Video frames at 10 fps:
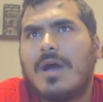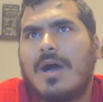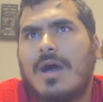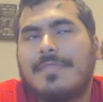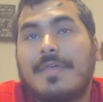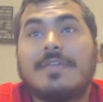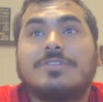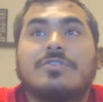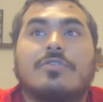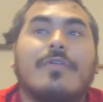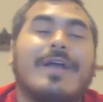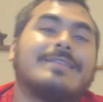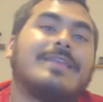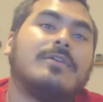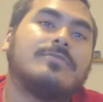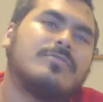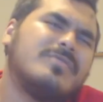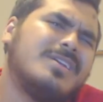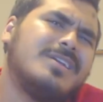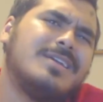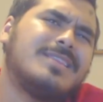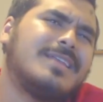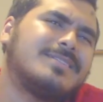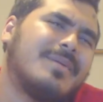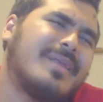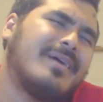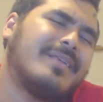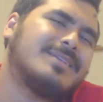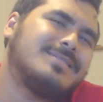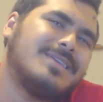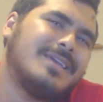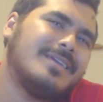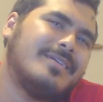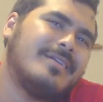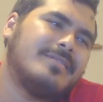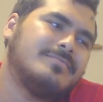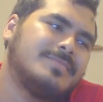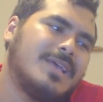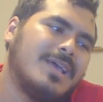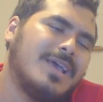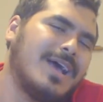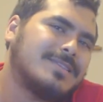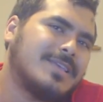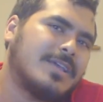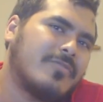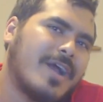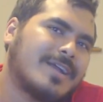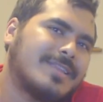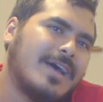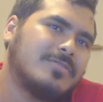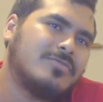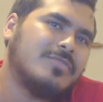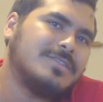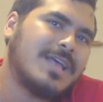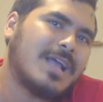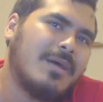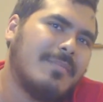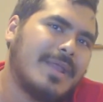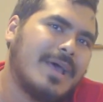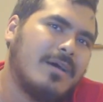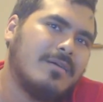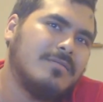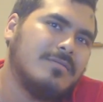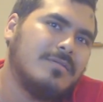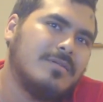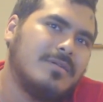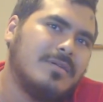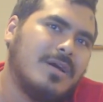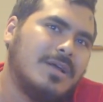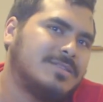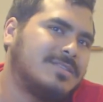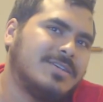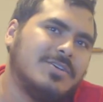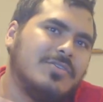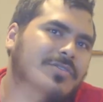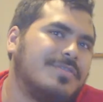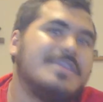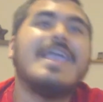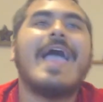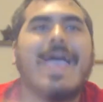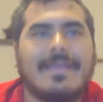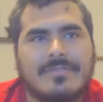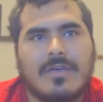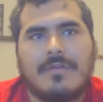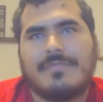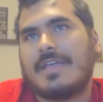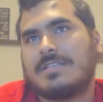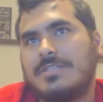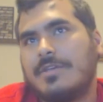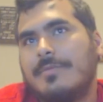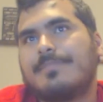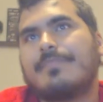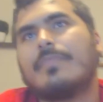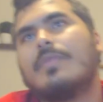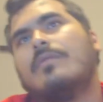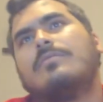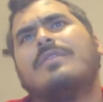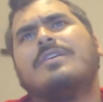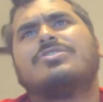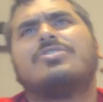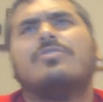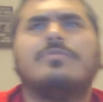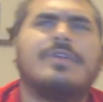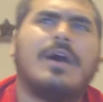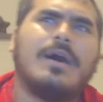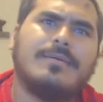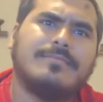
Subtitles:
Then they showed Crackdown 3 that is coming out next year. I think Crackdown 3 is not coming out until the end of next year. Then they showed